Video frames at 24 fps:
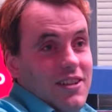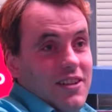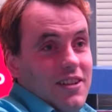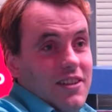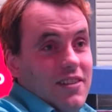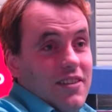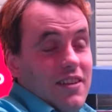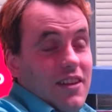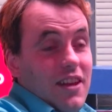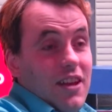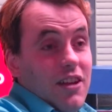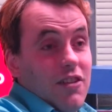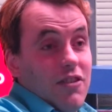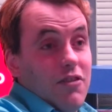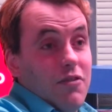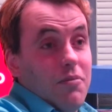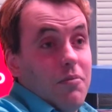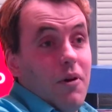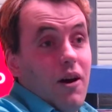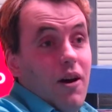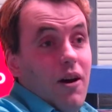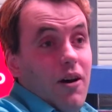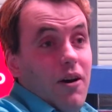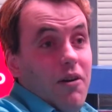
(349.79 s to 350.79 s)
Say a
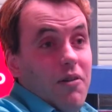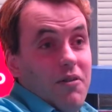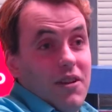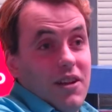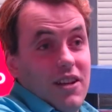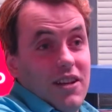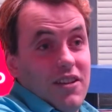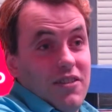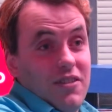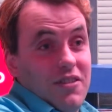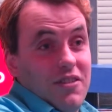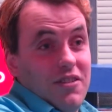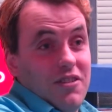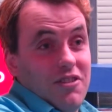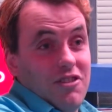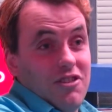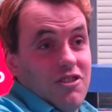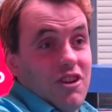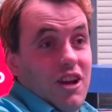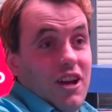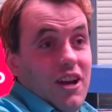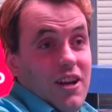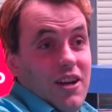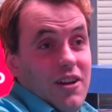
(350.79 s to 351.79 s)
small innocent
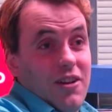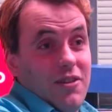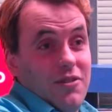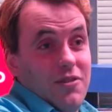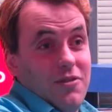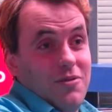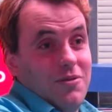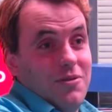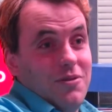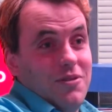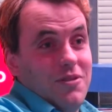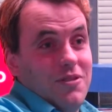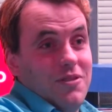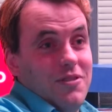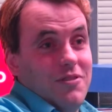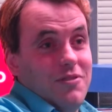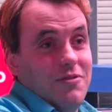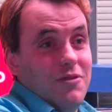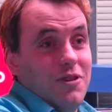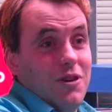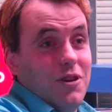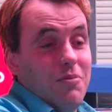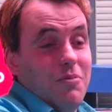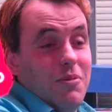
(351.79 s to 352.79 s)
child
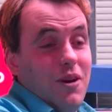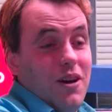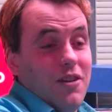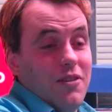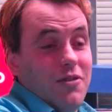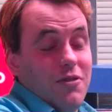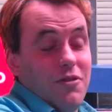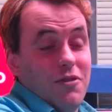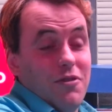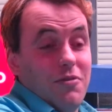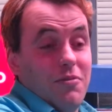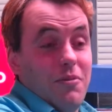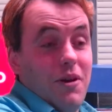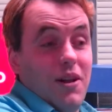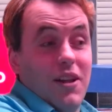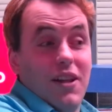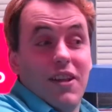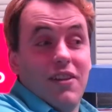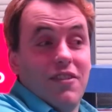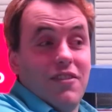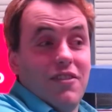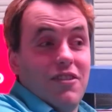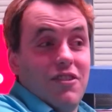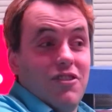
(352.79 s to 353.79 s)
robot, or a small
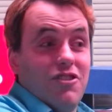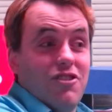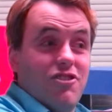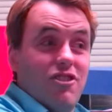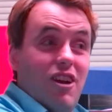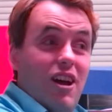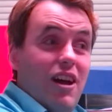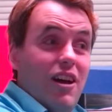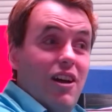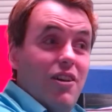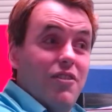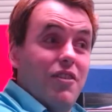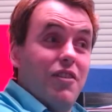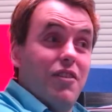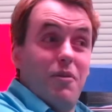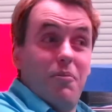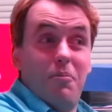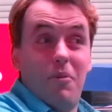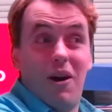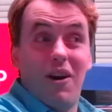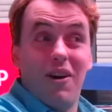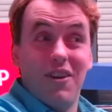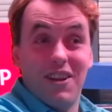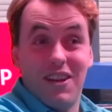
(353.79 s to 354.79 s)
innocent child in the
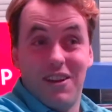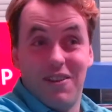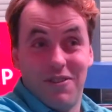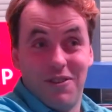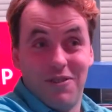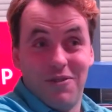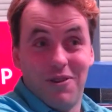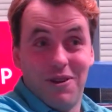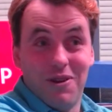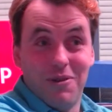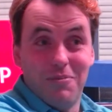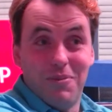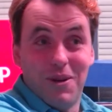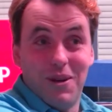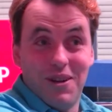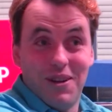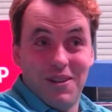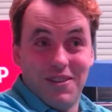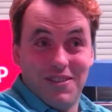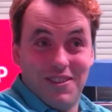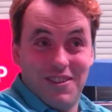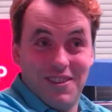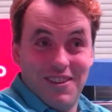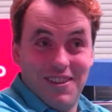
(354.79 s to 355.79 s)
body of a
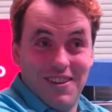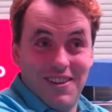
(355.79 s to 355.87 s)
robot,